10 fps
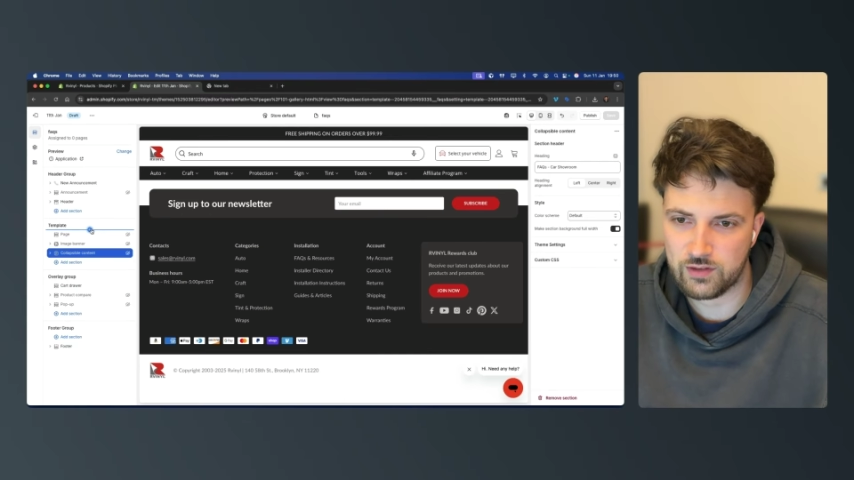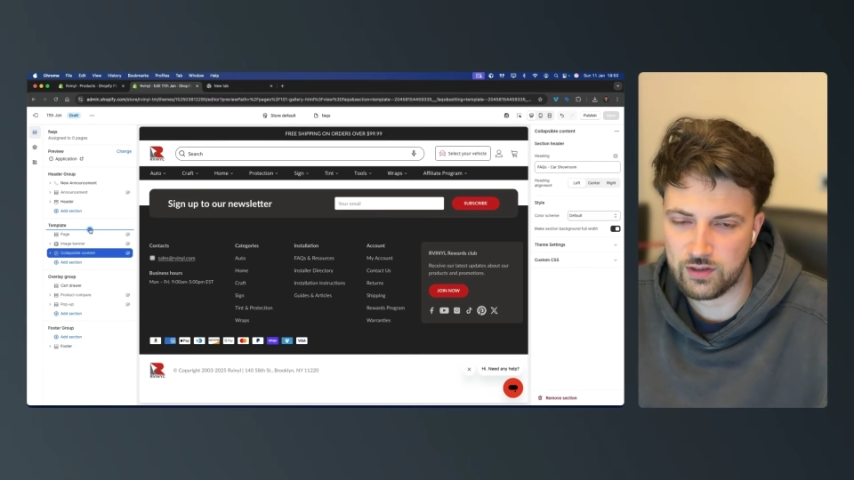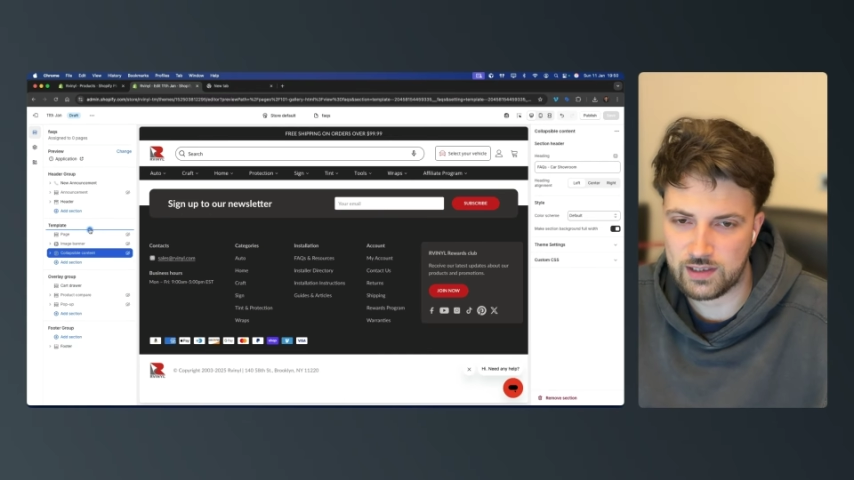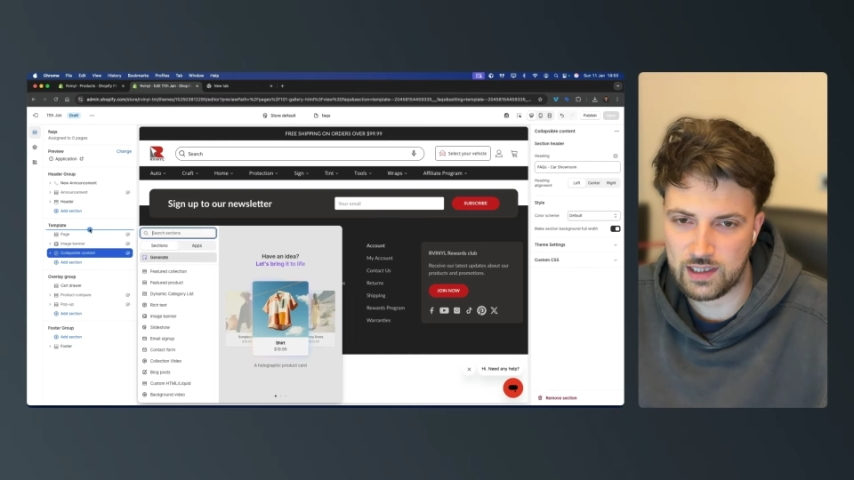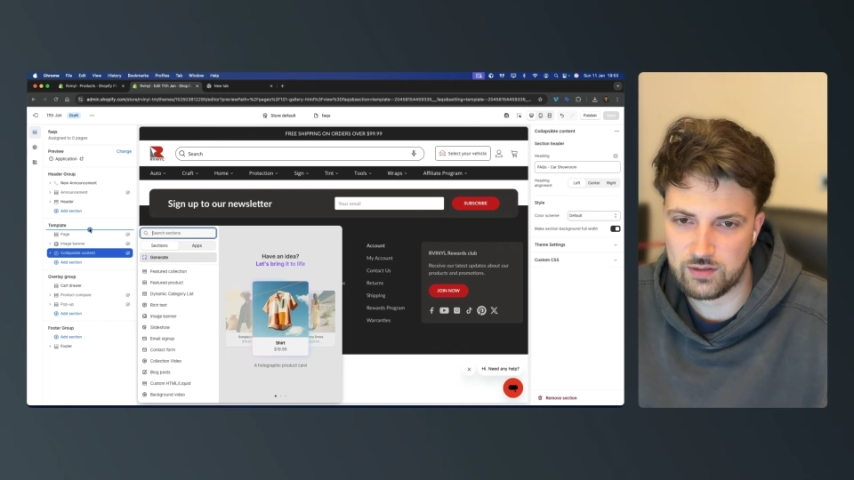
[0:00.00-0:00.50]

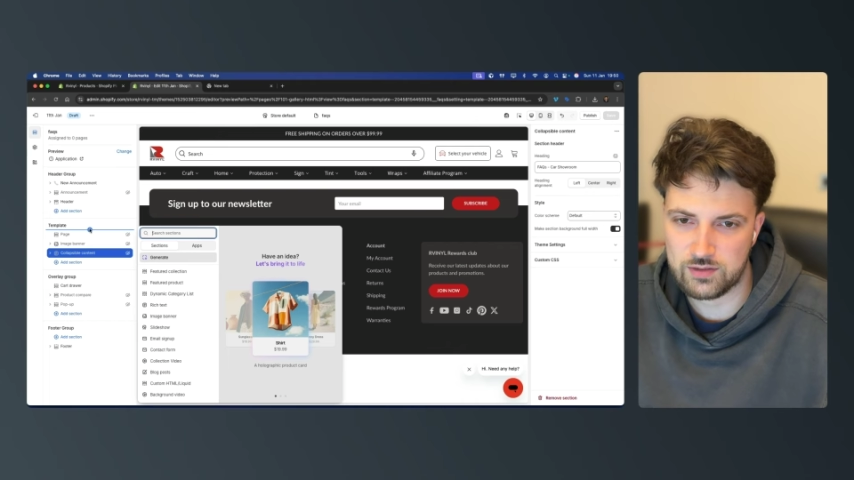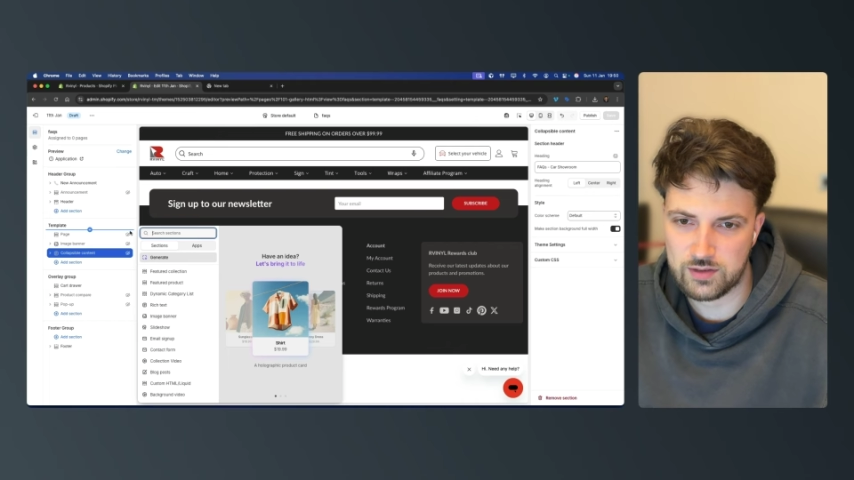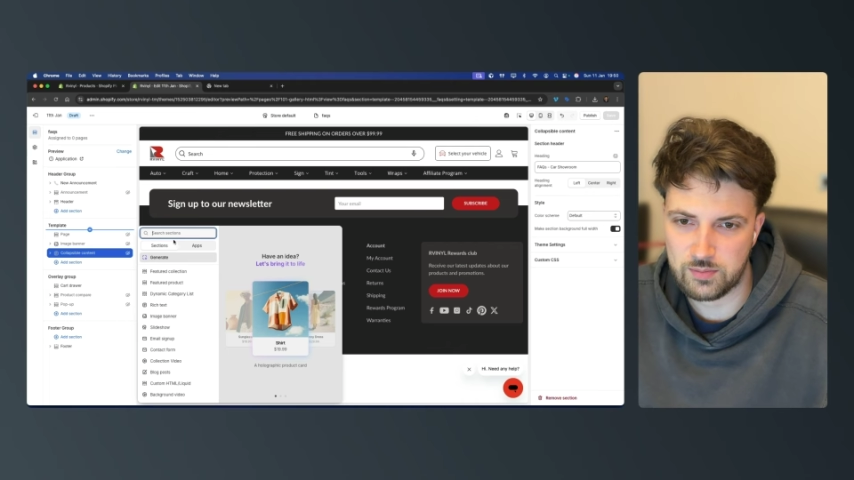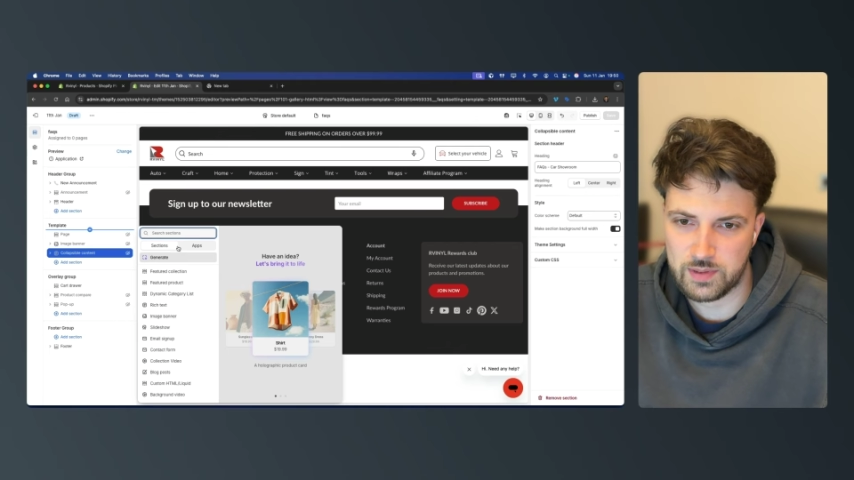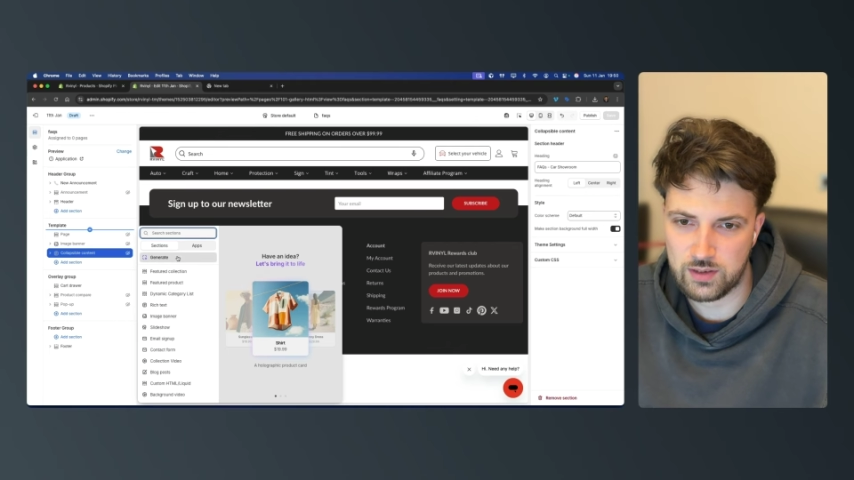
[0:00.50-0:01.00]
got now
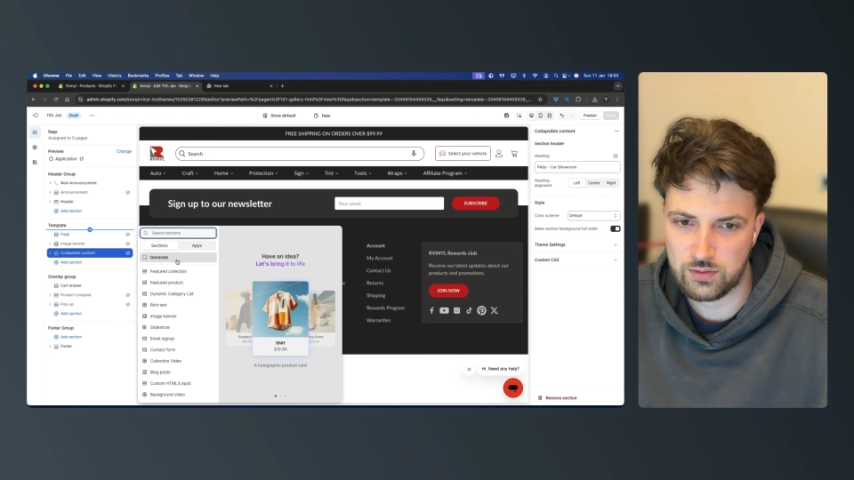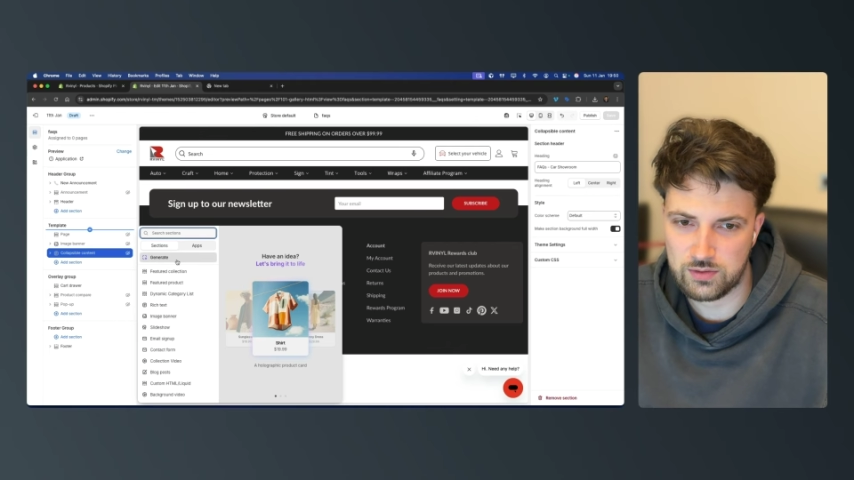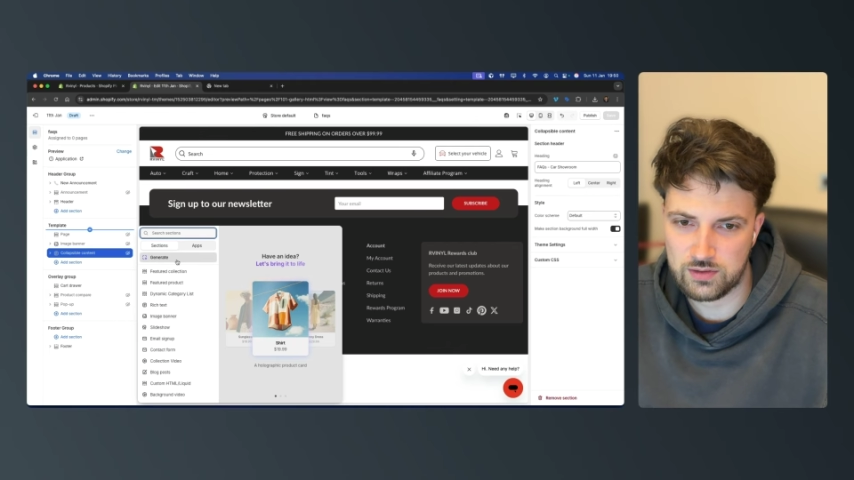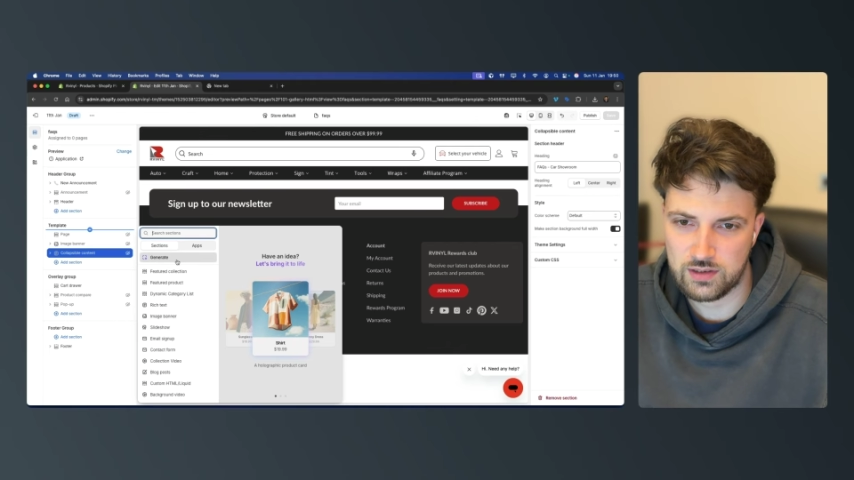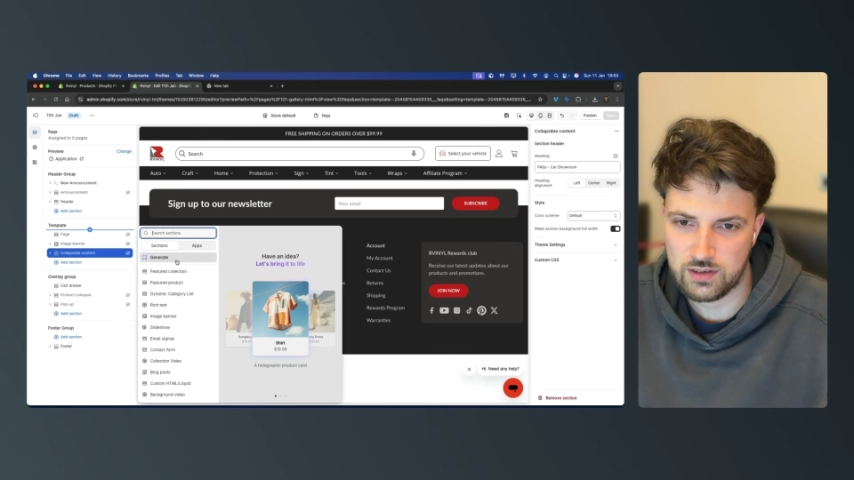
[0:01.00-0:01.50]
to
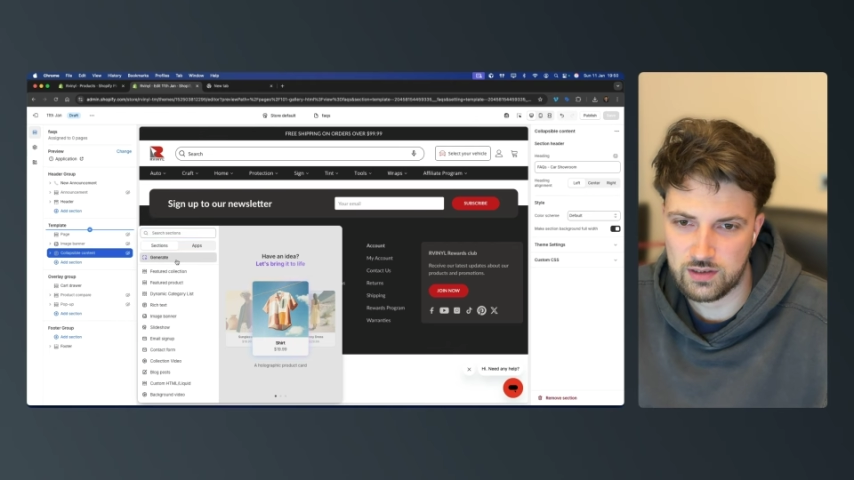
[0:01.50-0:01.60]
build.